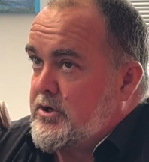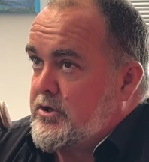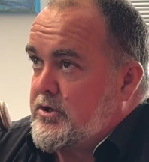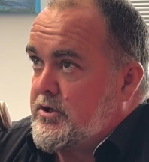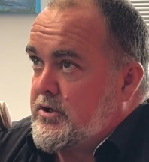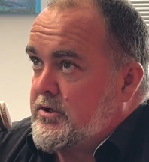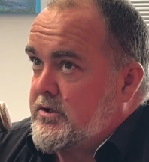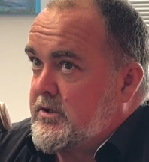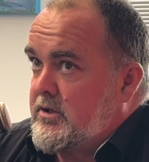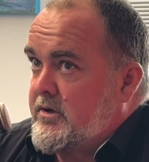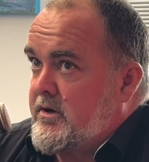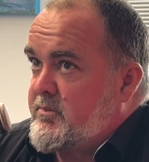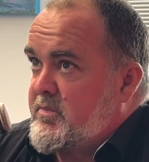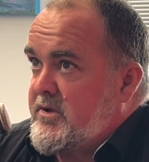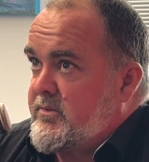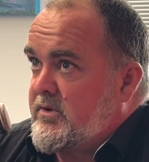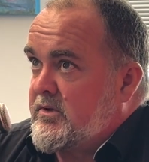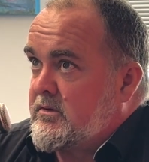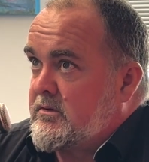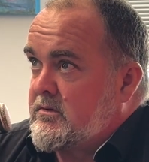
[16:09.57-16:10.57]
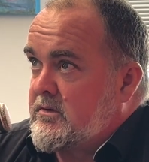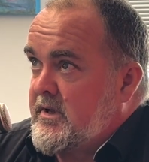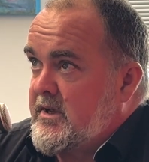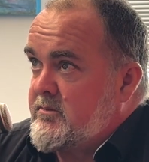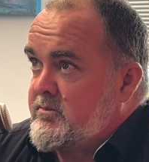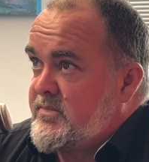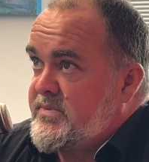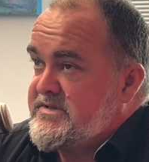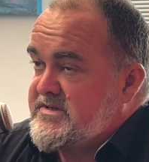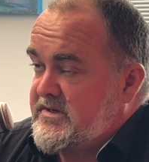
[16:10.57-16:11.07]
Look, a lot of people,
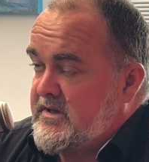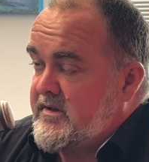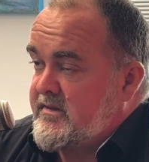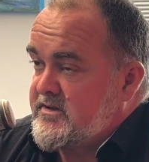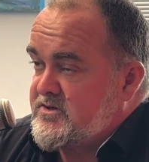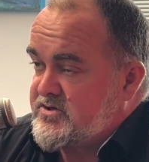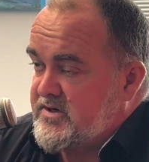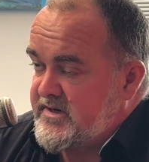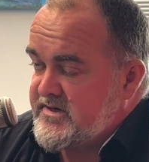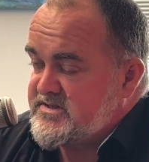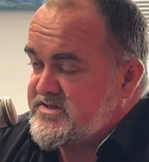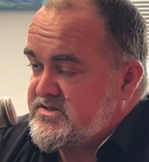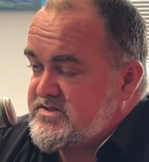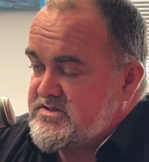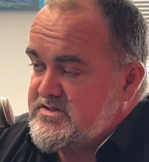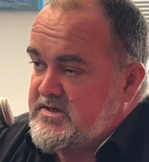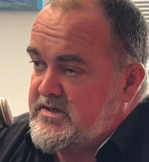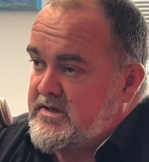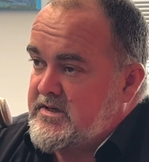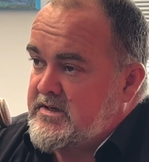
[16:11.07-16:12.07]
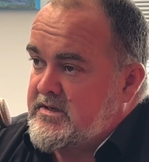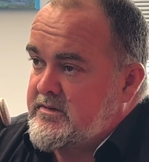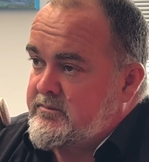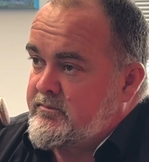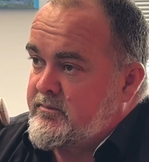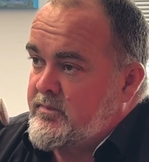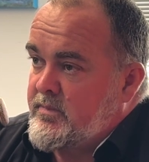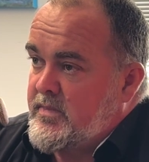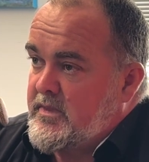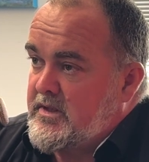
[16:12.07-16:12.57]
and particularly in the trades,
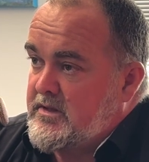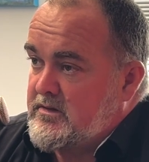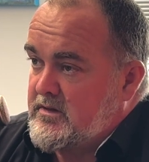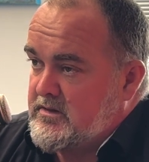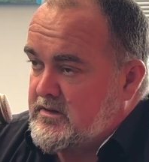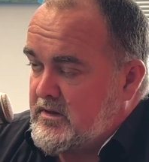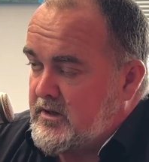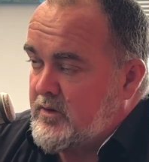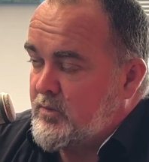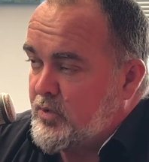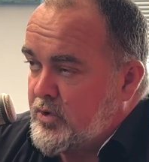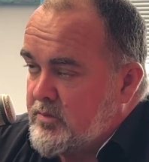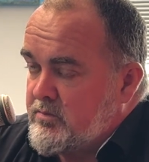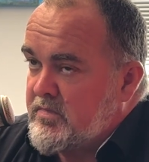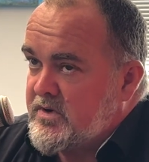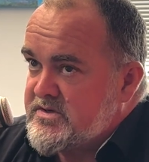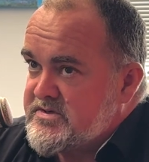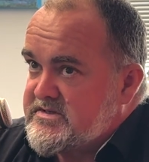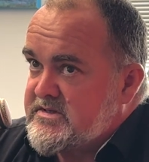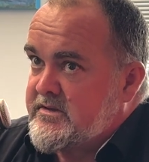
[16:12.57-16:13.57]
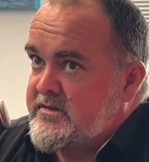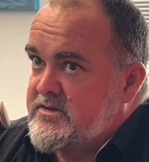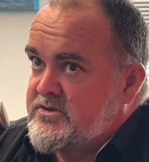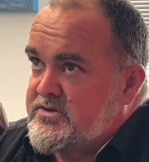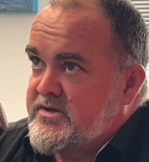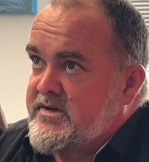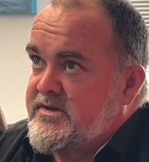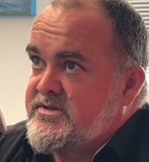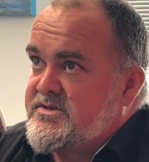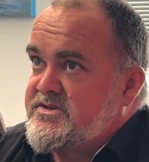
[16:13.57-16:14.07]
I work mostly in the
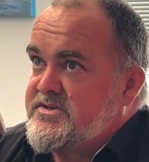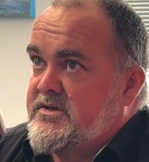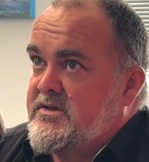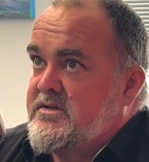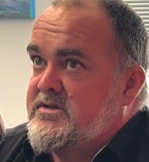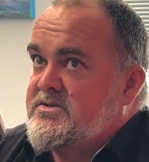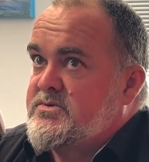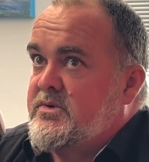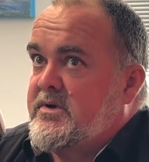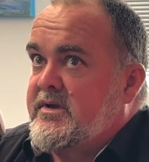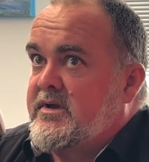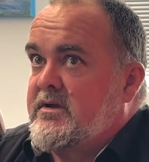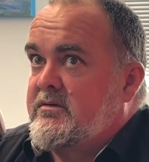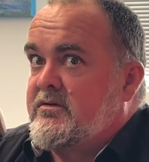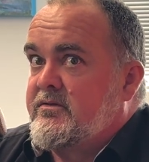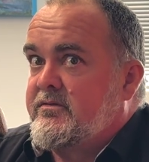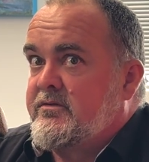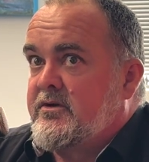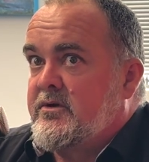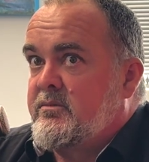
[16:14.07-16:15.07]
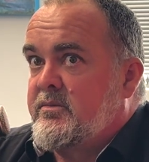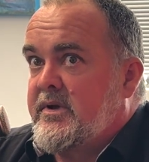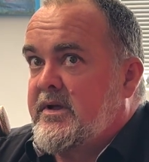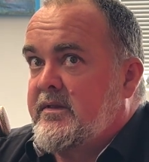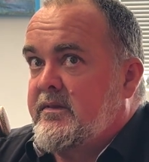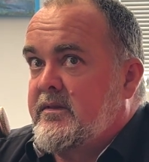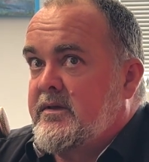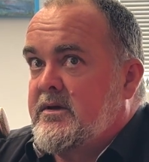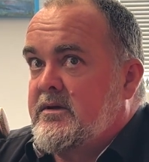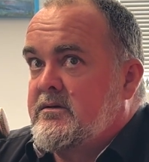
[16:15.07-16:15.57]
trades, so that's why I keep referring back
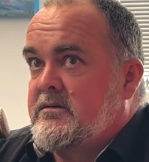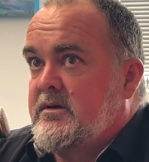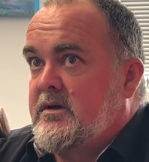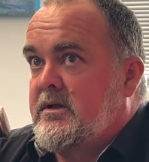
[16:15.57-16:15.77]
there.